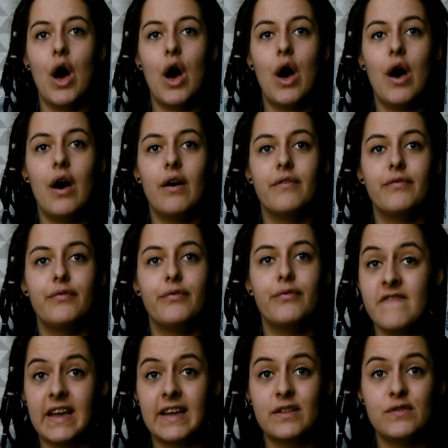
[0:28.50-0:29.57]
of
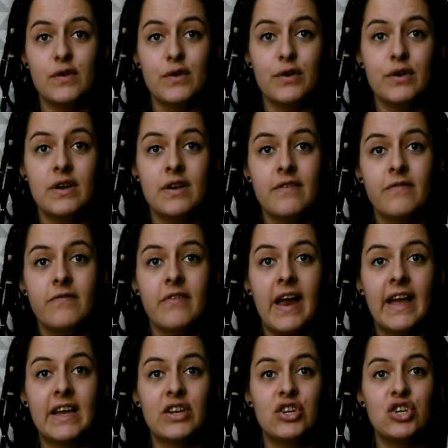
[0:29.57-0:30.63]
Victor
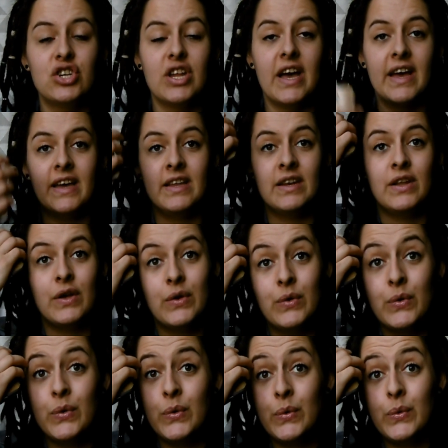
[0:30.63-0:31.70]
Frankenstein,
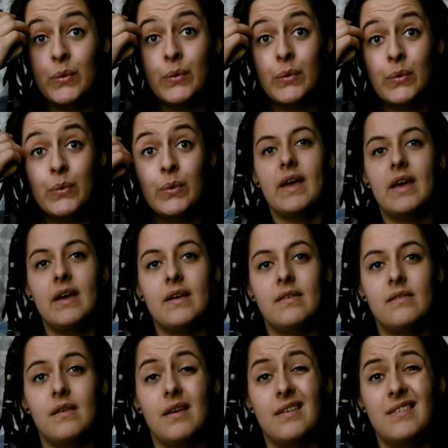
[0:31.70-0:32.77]
who
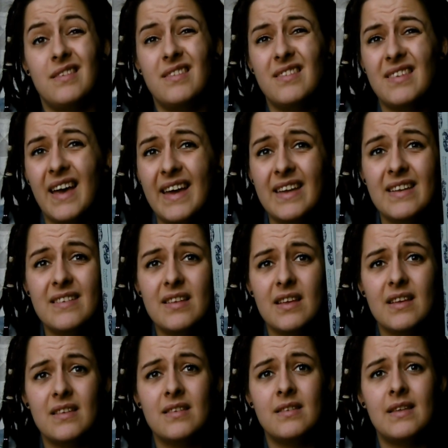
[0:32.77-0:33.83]
is a
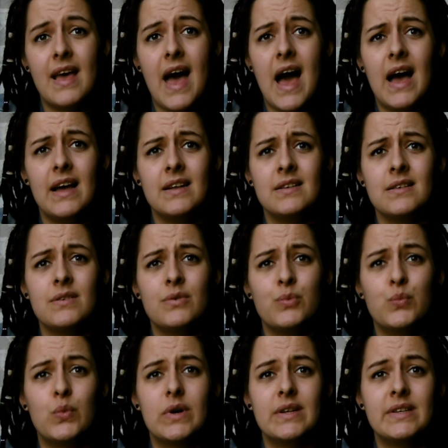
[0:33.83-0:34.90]
scientist and
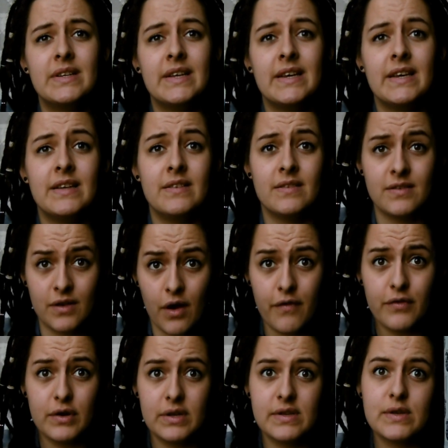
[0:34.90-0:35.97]
one day
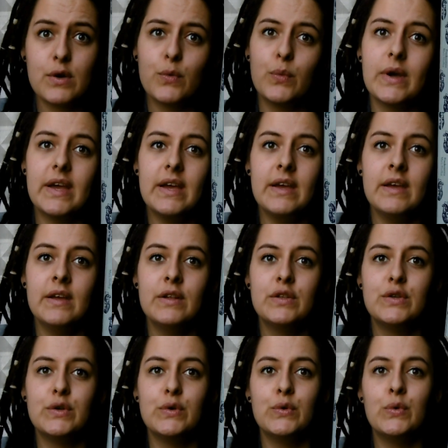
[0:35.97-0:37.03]
discovers a way
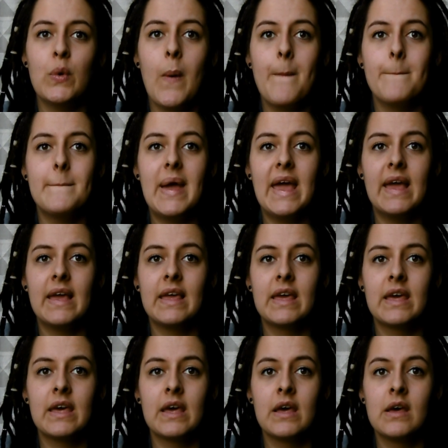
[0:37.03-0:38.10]
to make